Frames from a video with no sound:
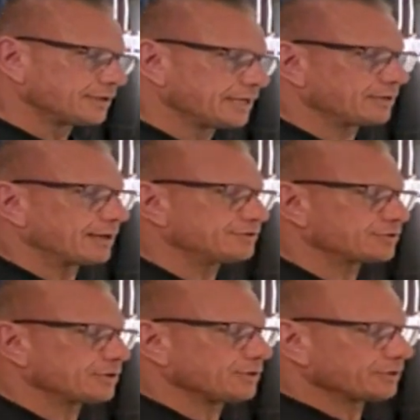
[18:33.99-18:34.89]
Anyway,
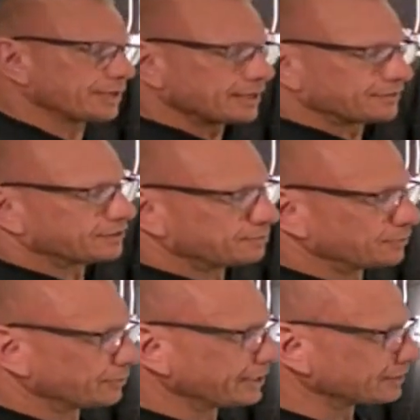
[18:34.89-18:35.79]
so looking at
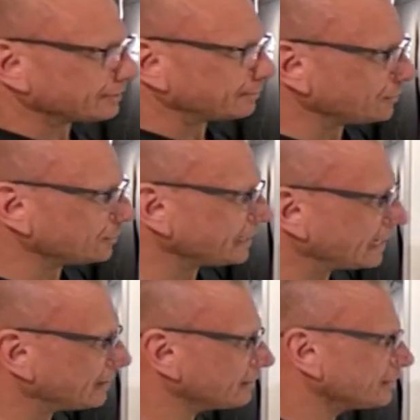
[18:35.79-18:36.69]
the board
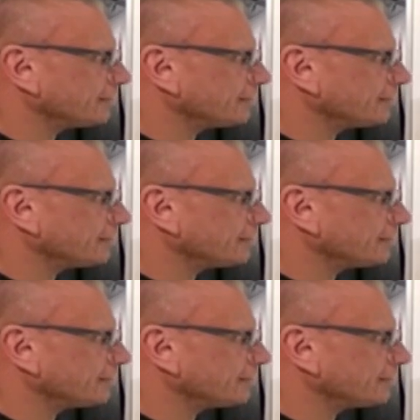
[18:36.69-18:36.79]
now,